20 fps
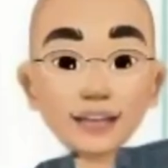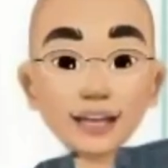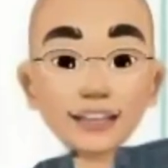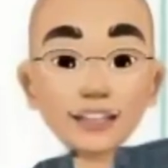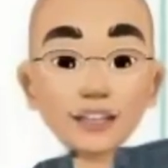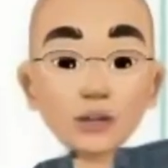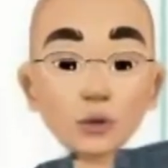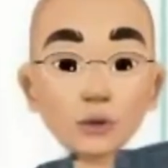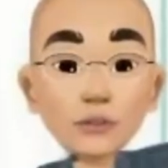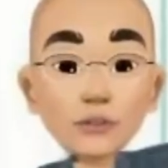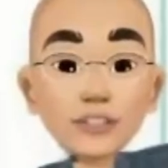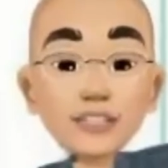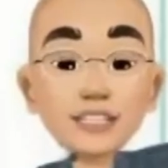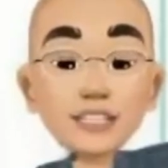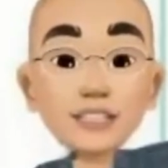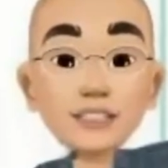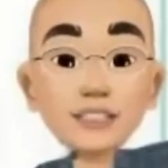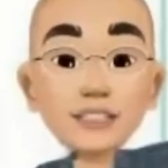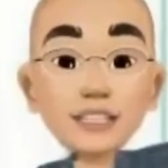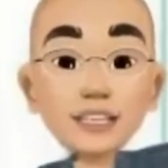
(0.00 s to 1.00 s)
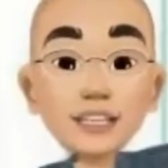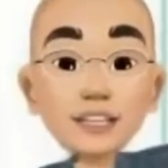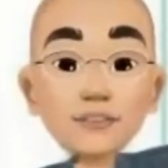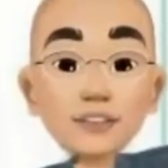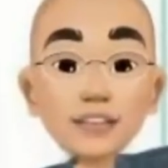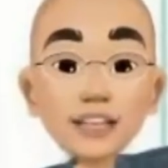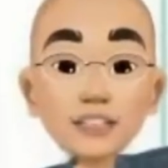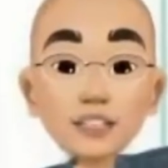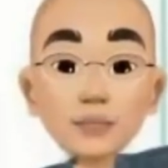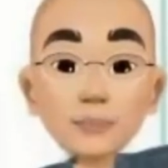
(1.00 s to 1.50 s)
and the authenticity
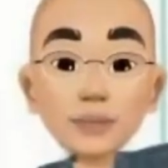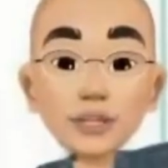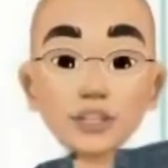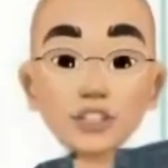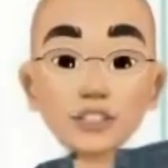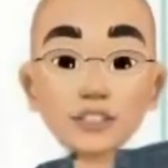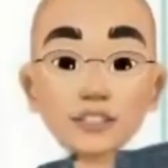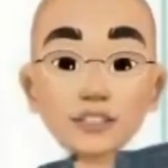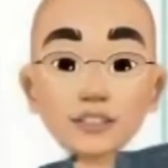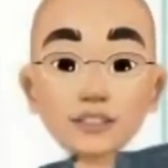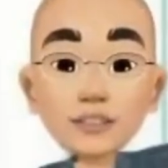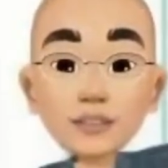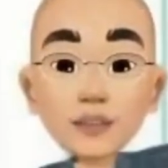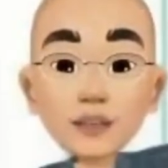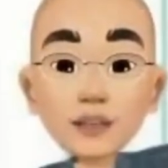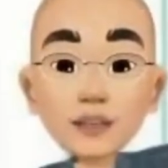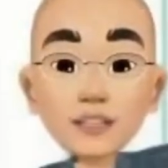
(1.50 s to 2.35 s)
of their submissions.